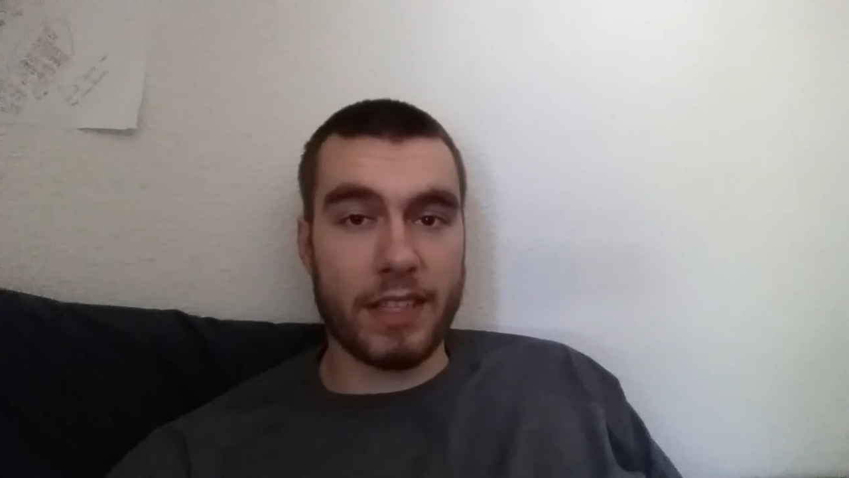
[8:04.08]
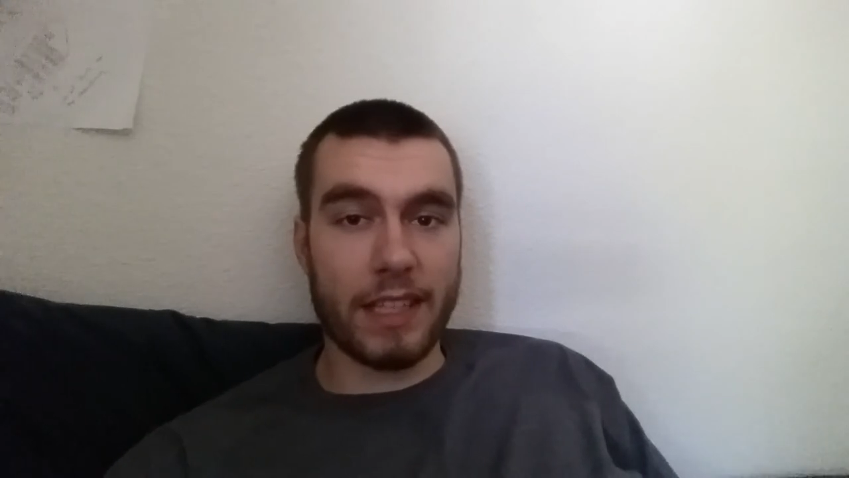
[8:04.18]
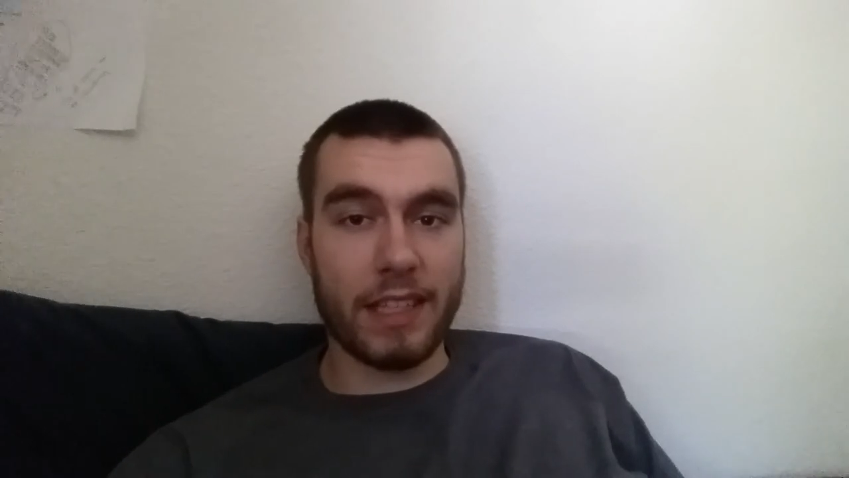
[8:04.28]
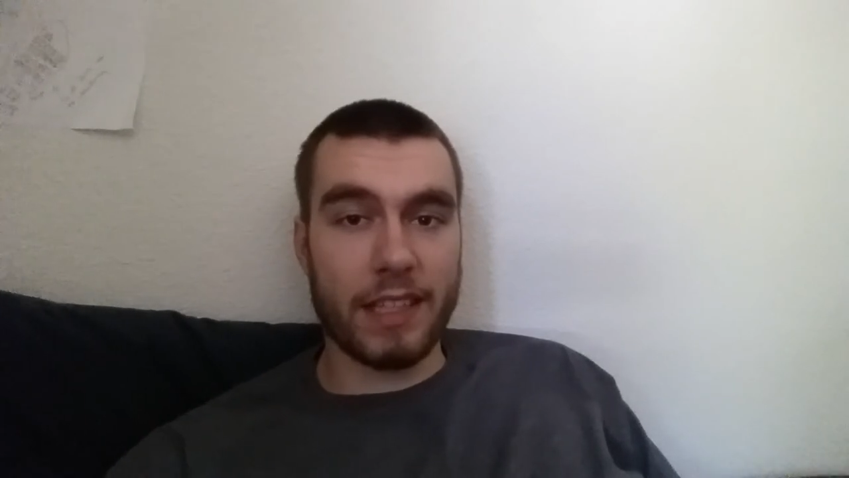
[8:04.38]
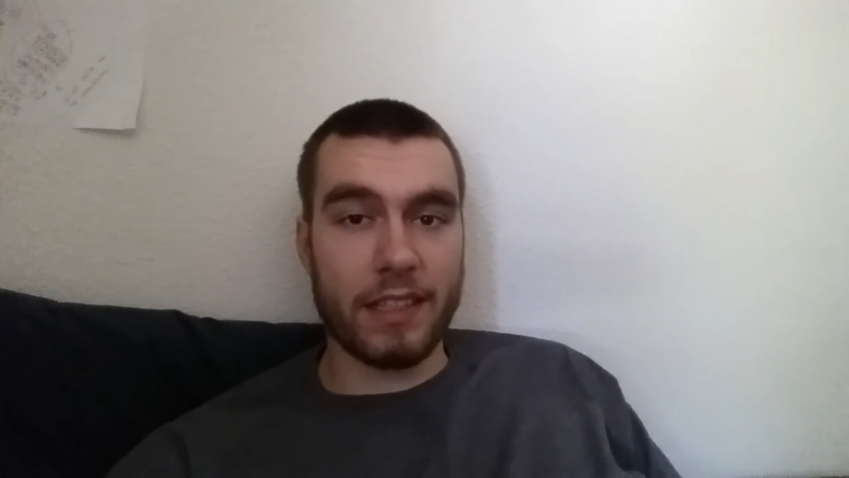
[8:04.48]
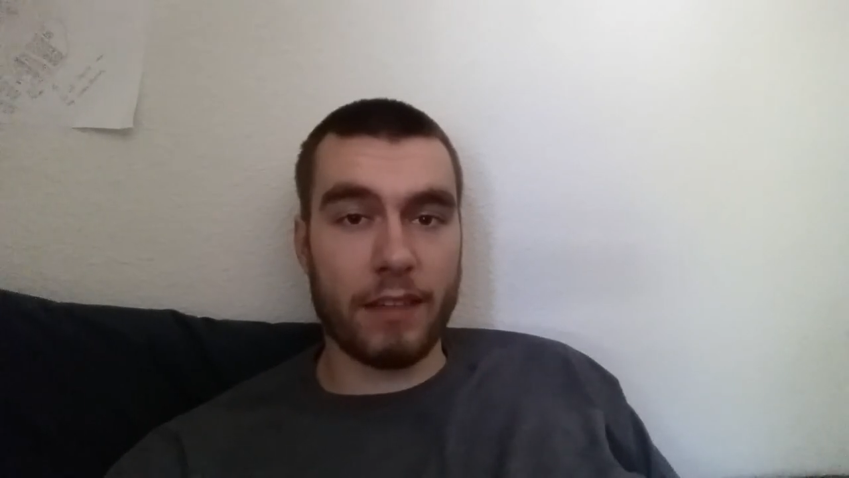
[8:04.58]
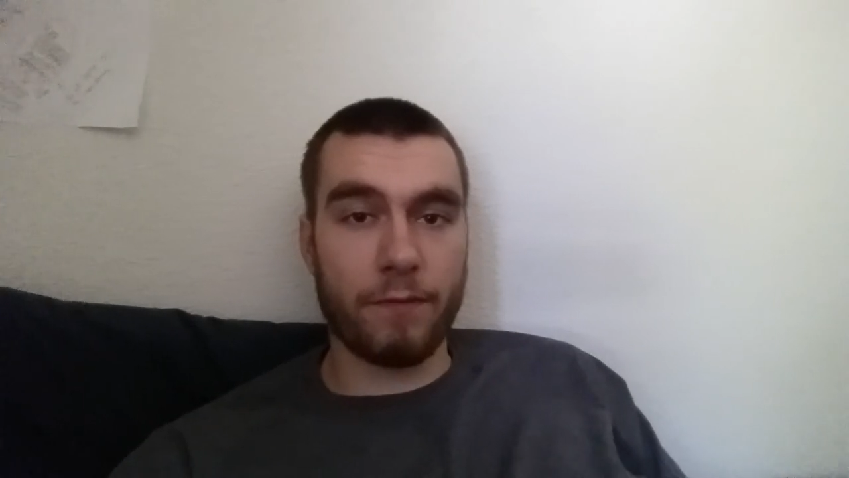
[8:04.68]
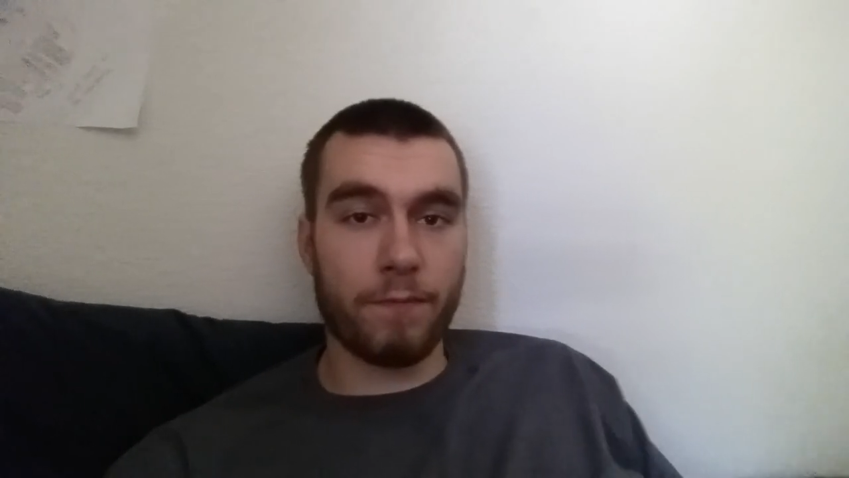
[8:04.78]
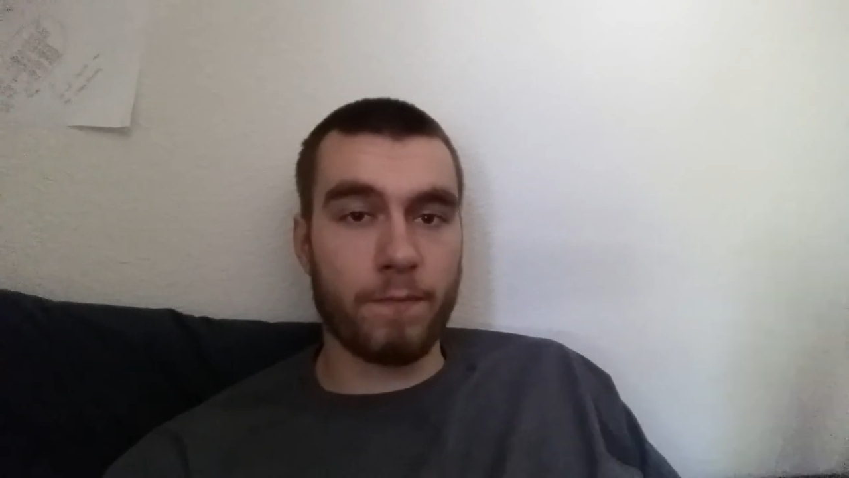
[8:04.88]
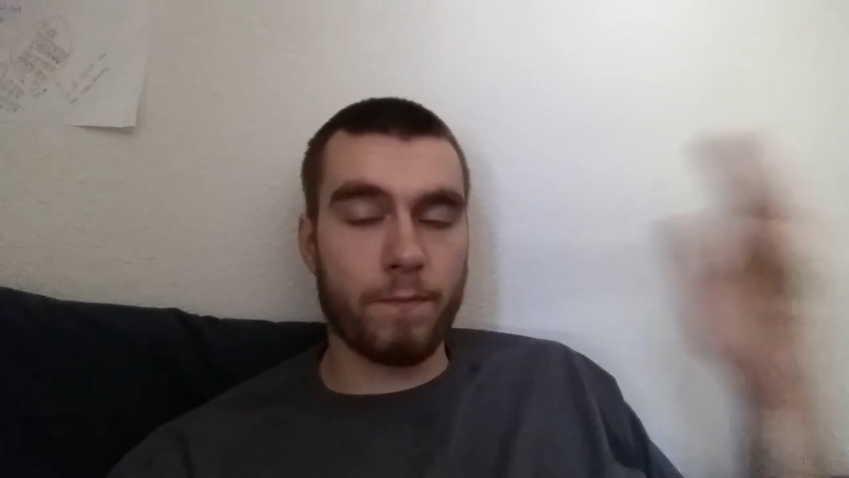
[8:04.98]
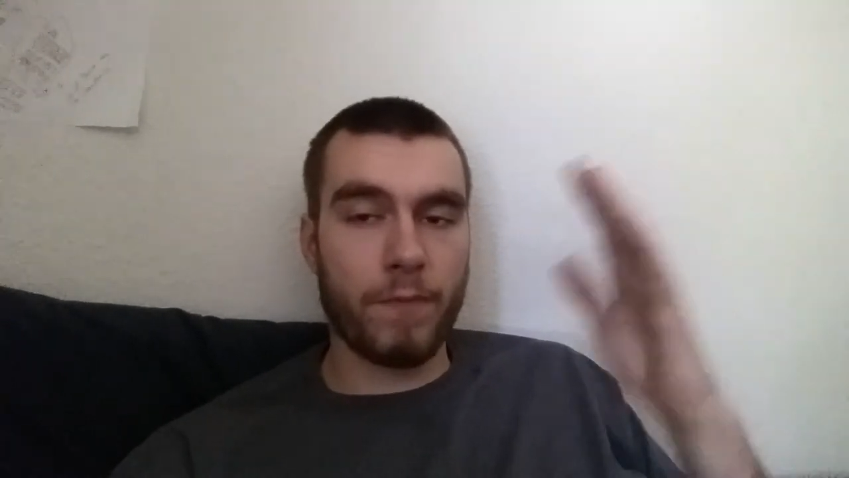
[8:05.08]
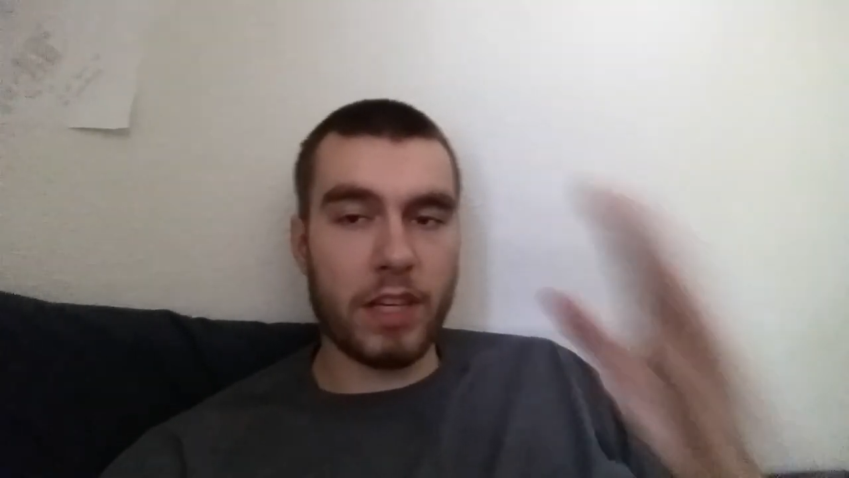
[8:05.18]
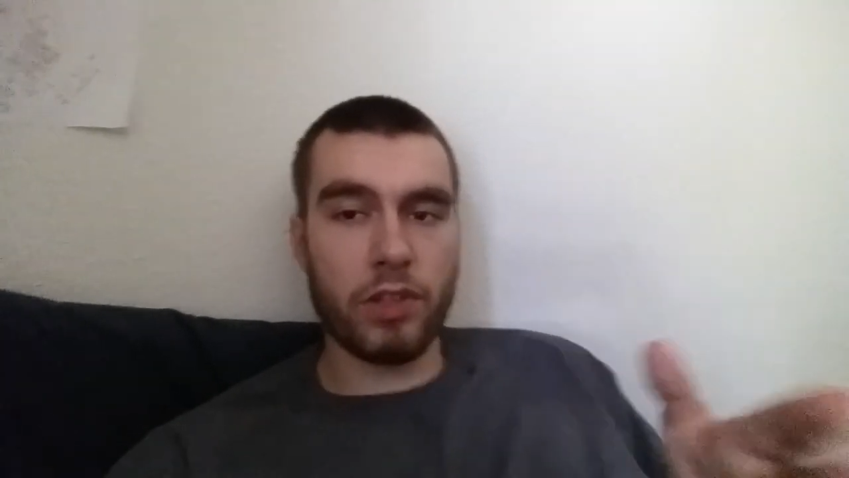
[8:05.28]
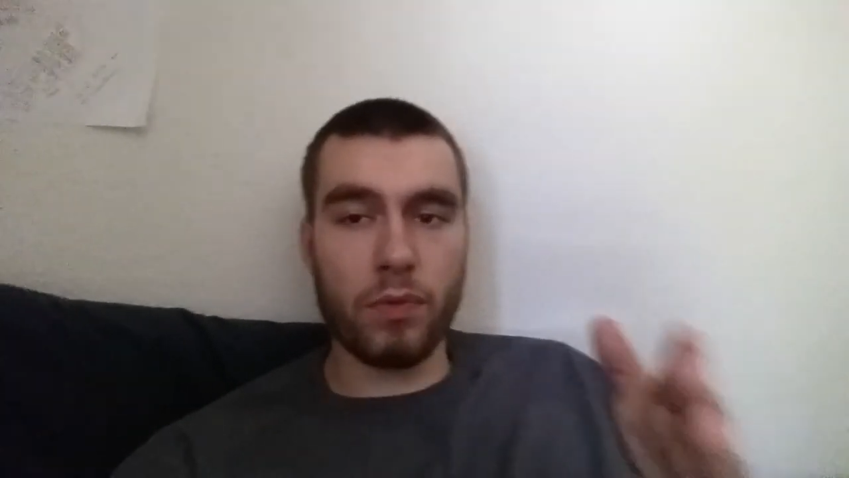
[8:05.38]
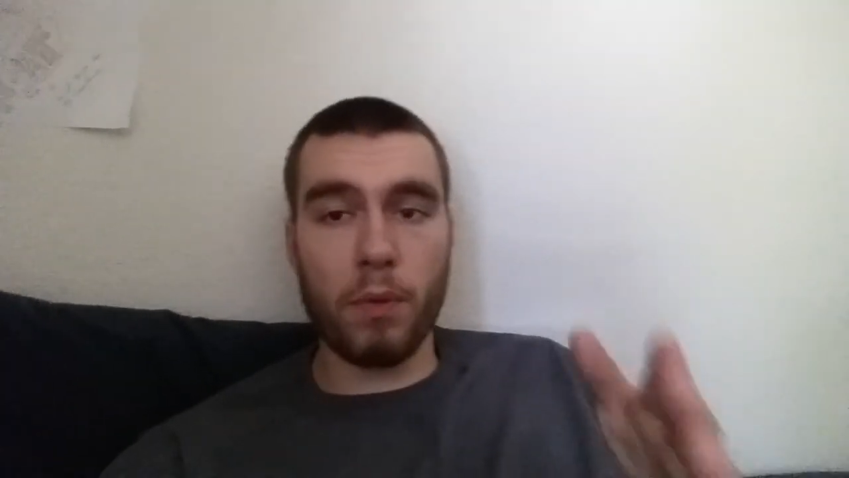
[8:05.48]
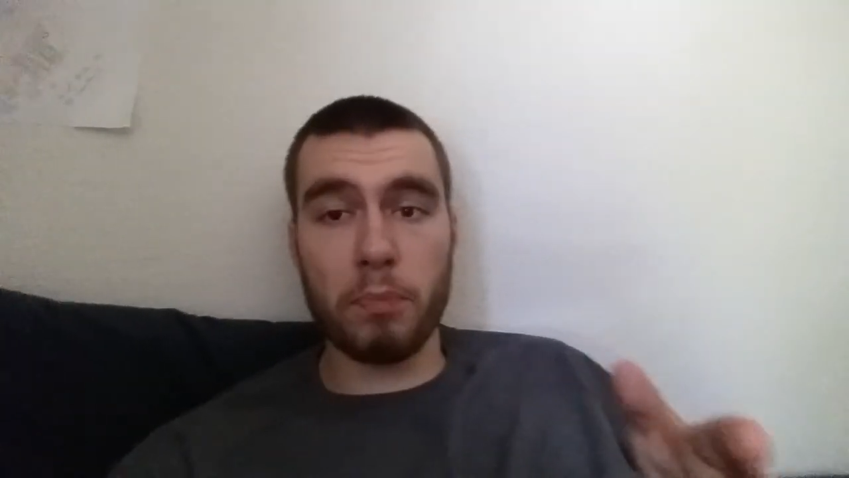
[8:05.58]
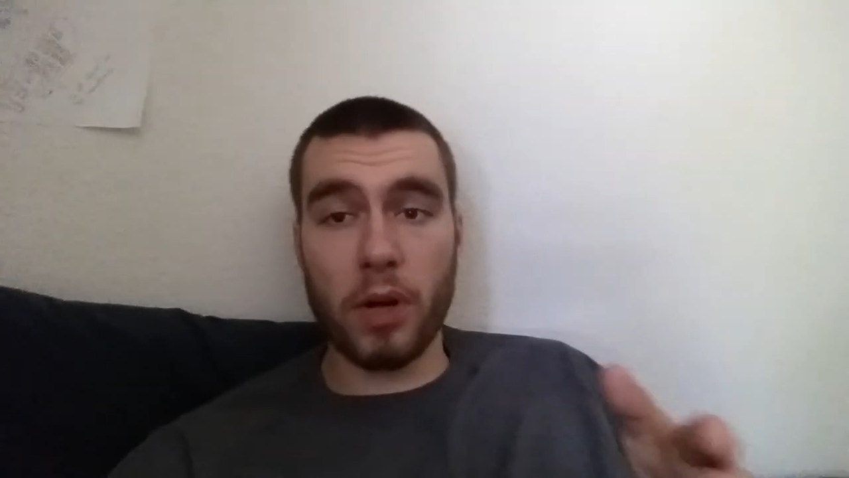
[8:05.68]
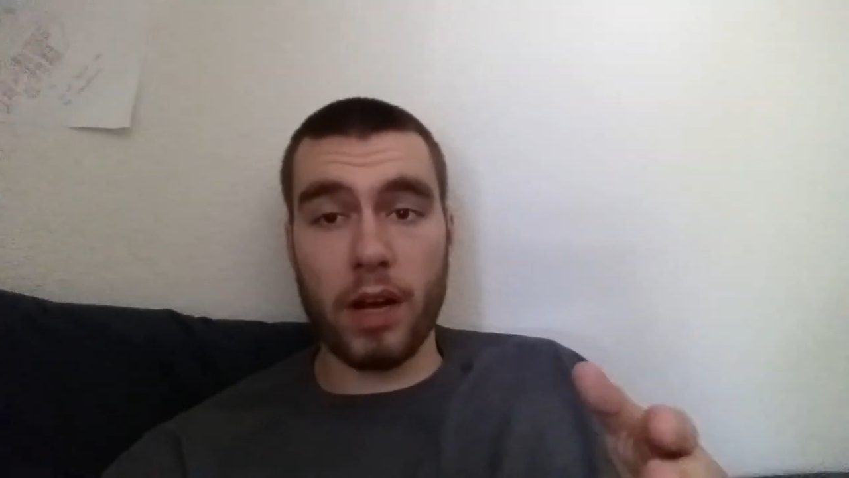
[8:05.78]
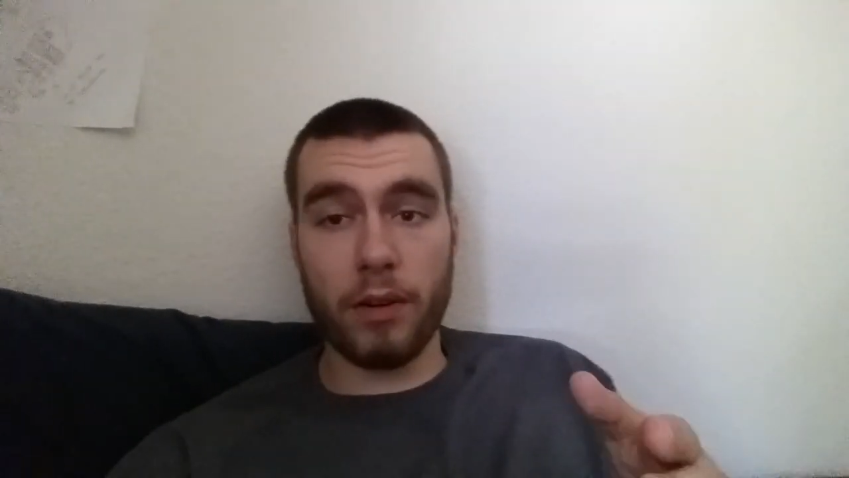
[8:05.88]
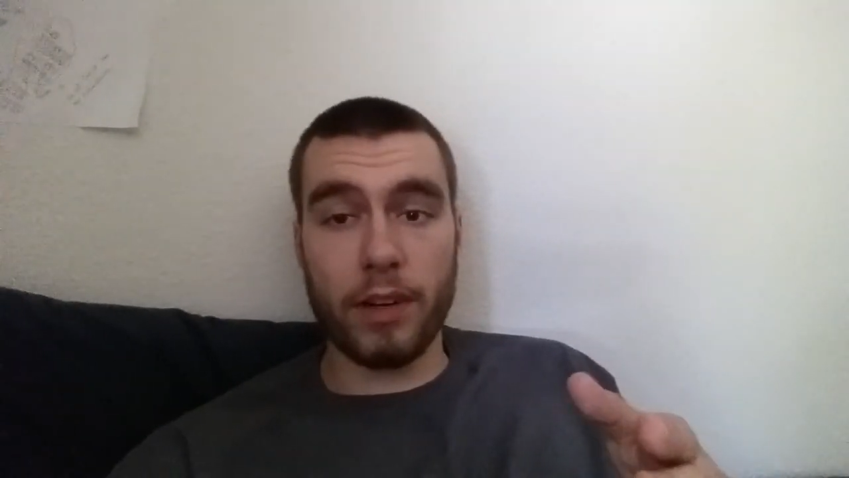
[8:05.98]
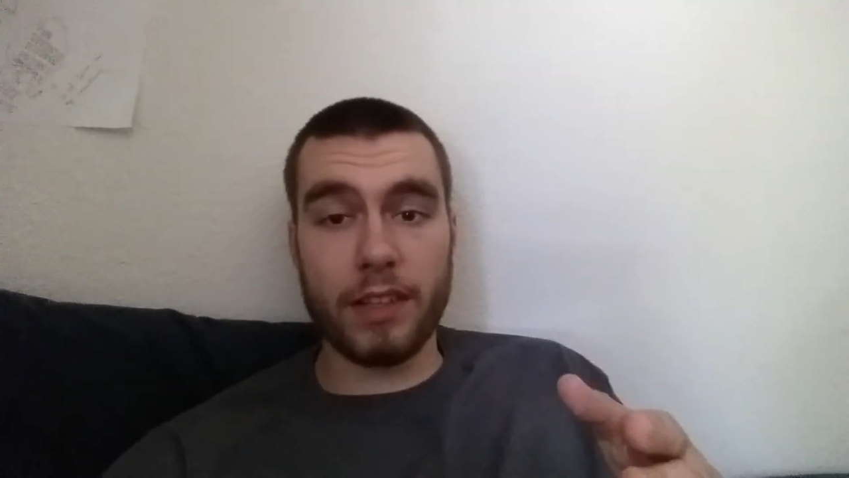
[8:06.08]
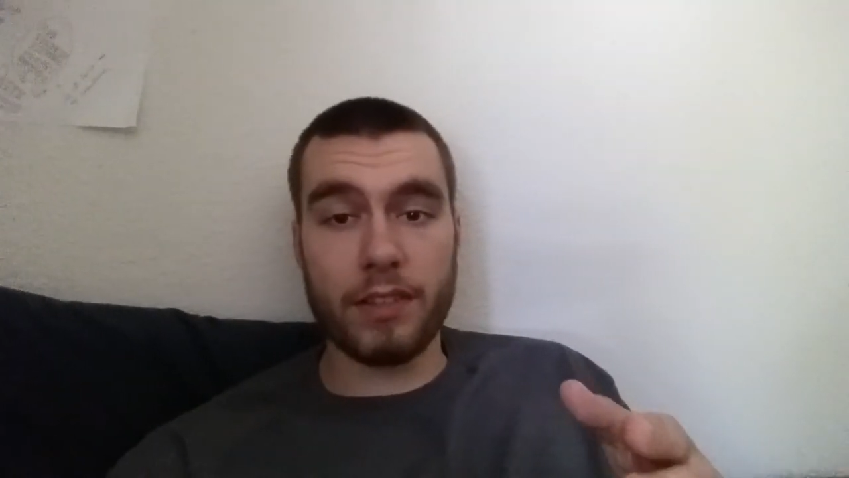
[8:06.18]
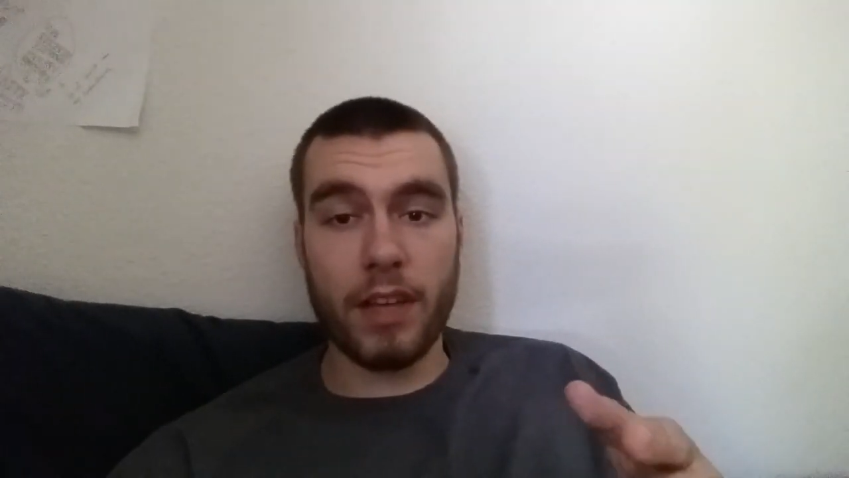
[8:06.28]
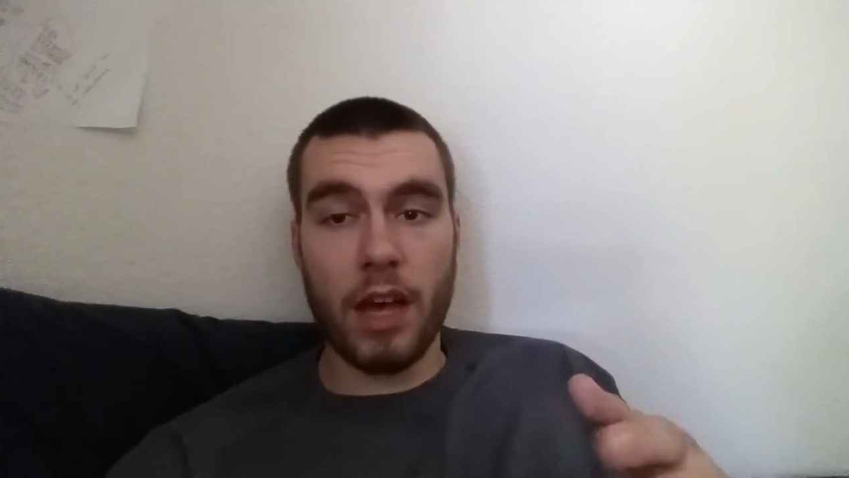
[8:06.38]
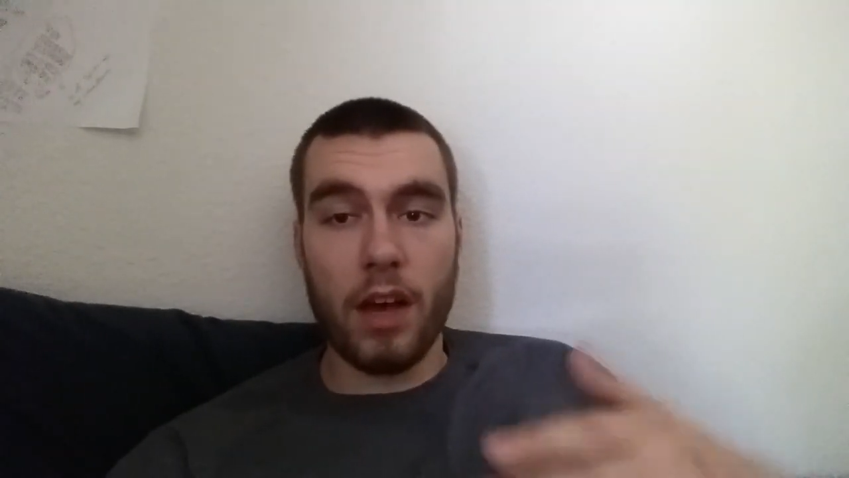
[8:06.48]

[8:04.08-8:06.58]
like this, like visual progress.